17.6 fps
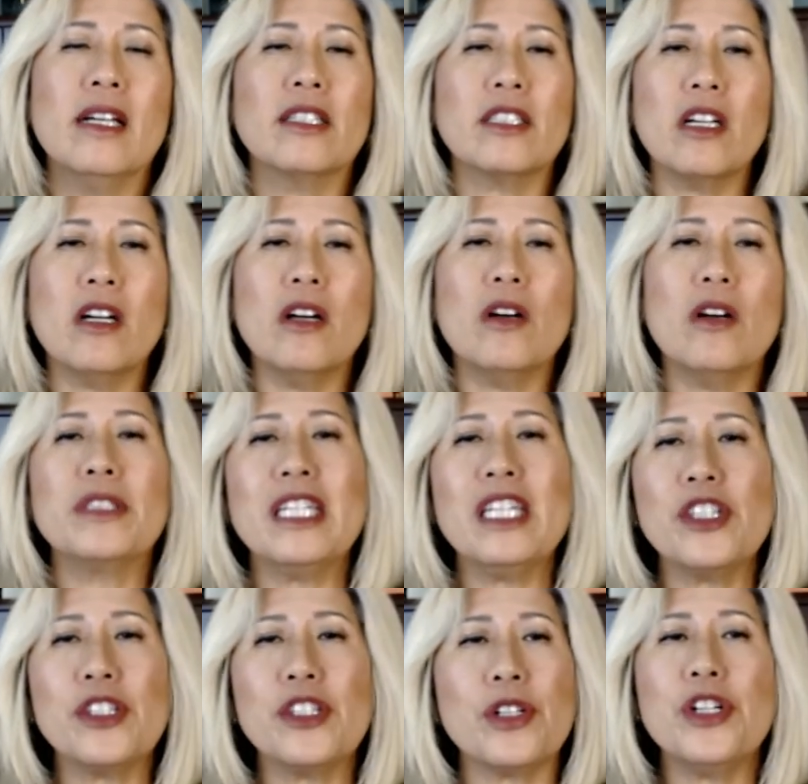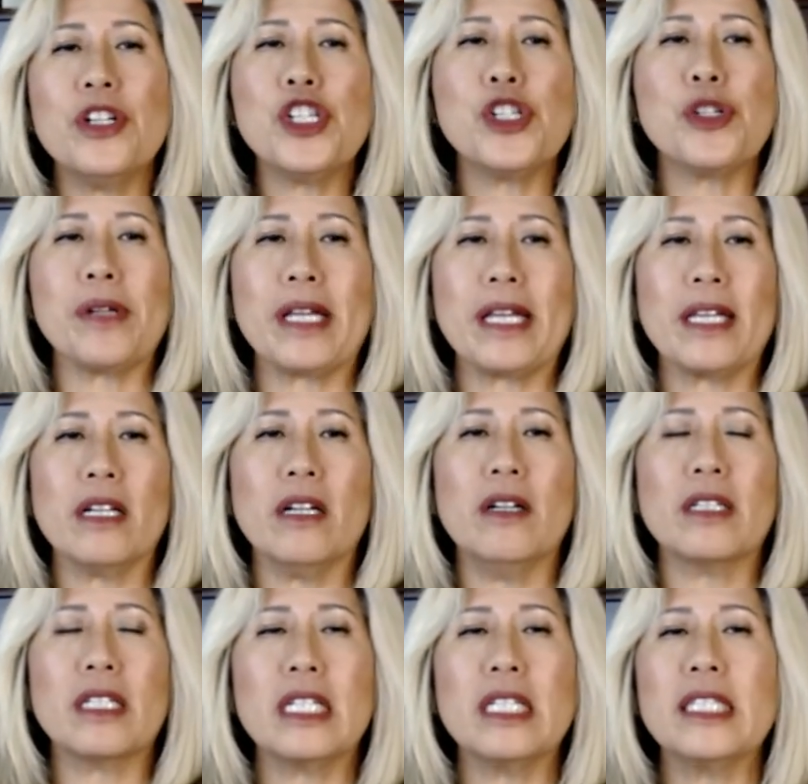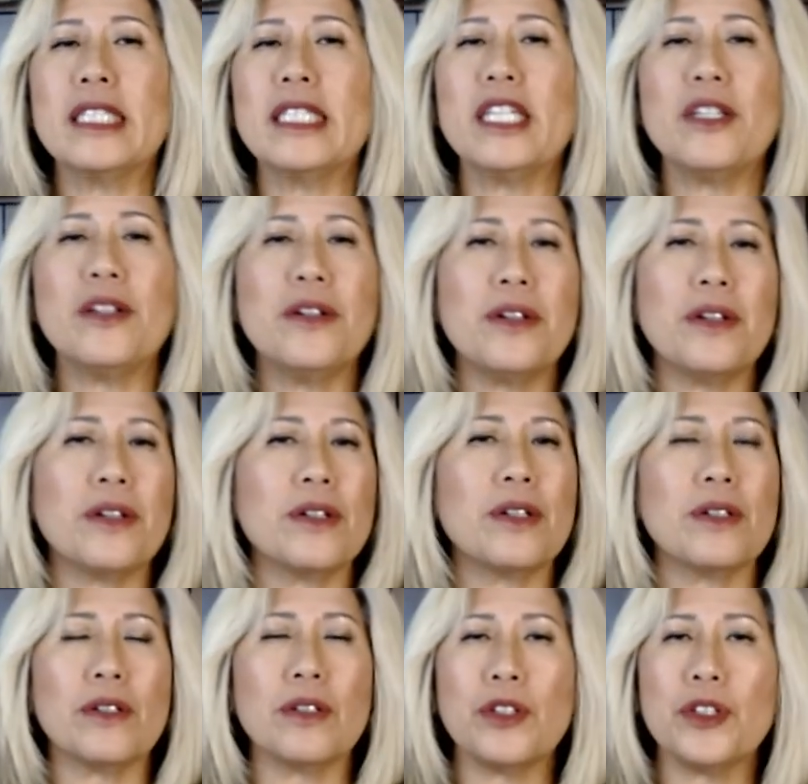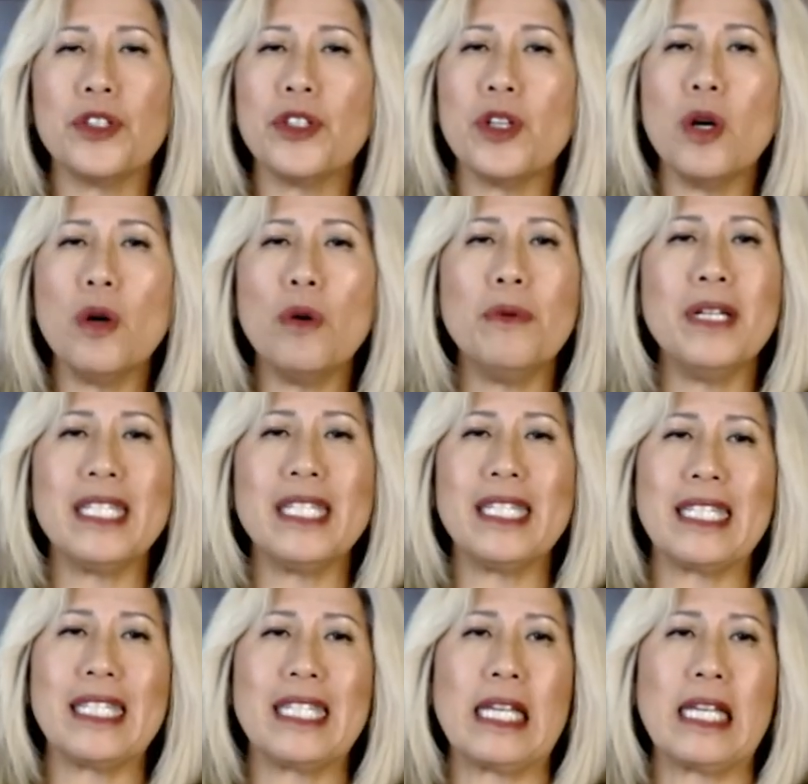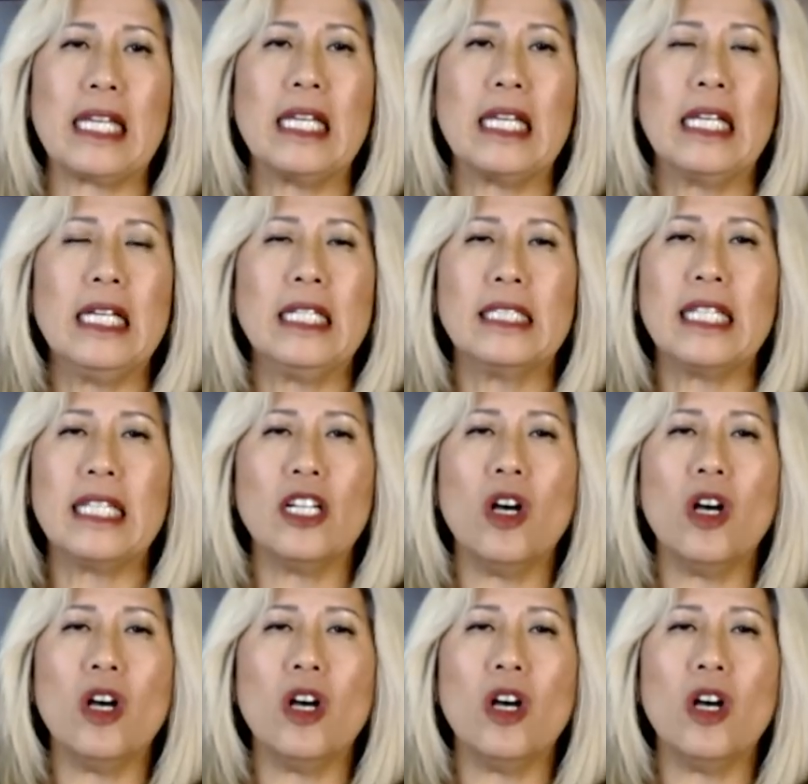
So these surgeries are considered so risky that